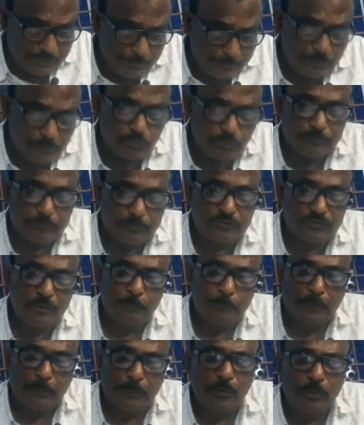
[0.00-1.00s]
to him. Some
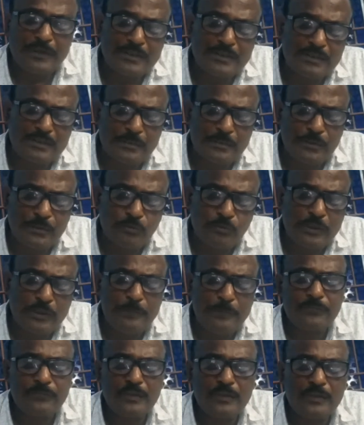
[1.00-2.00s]
power is given to him
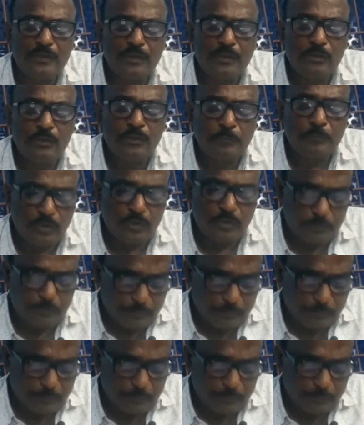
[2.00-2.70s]
for public